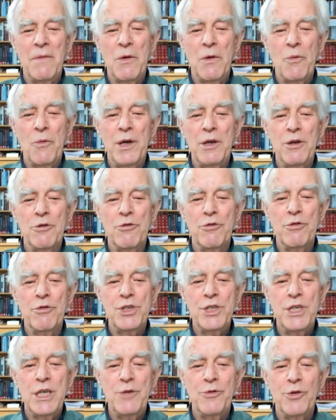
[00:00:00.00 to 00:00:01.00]
when you
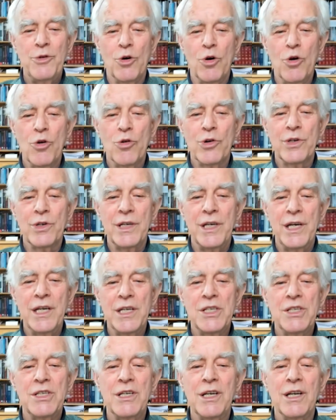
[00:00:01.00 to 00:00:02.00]
receive an organ,
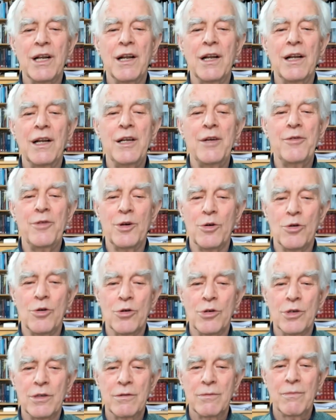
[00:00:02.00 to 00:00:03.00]
it's still a living
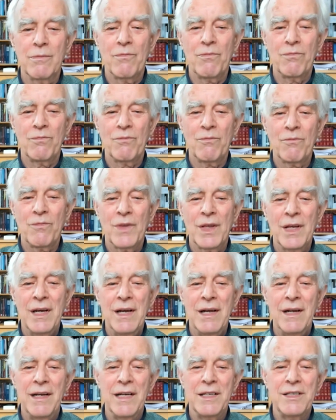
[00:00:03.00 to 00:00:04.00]
organ
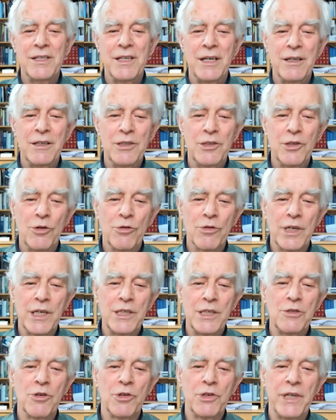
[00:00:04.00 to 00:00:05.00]
let's say a donor
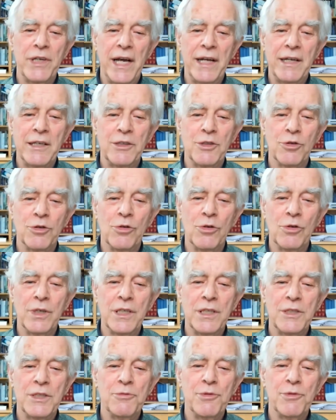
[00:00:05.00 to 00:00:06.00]
is not dead at all,
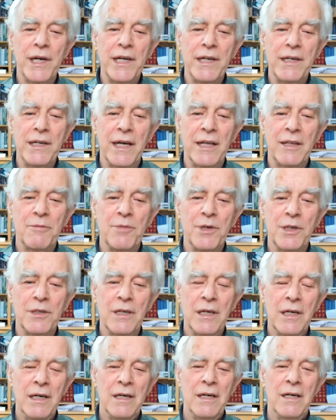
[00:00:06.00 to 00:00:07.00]
it's brain dead, but
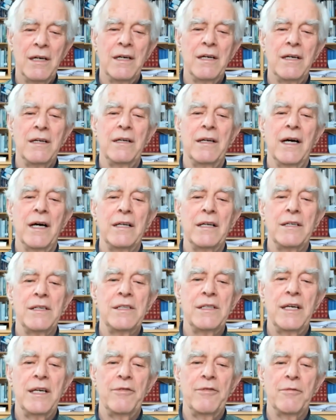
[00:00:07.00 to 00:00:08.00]

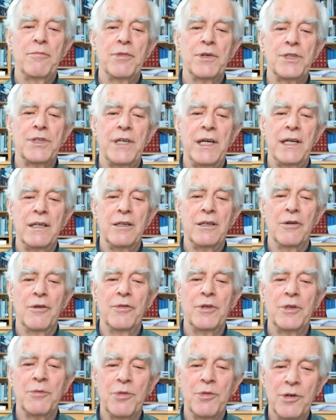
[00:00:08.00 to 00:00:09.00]
97%
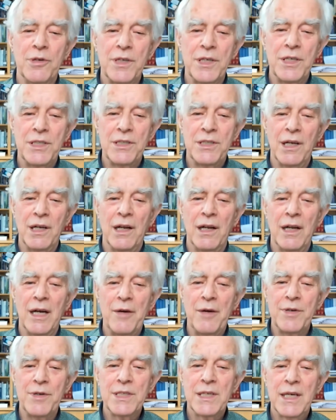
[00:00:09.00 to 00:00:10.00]
of the body is still
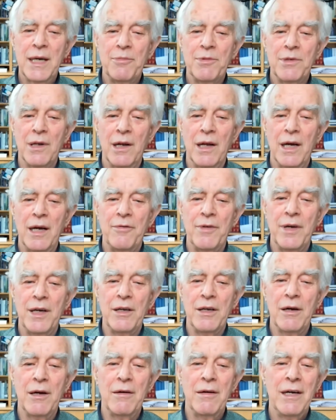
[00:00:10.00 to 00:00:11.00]
alive, is kept alive, and
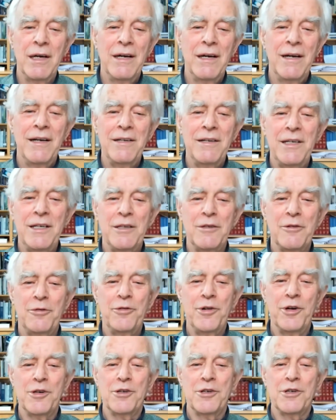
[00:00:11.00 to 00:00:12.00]
you need a
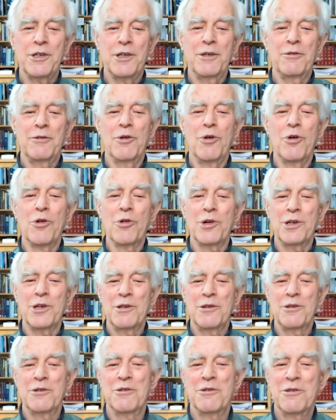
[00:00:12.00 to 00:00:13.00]
functioning organ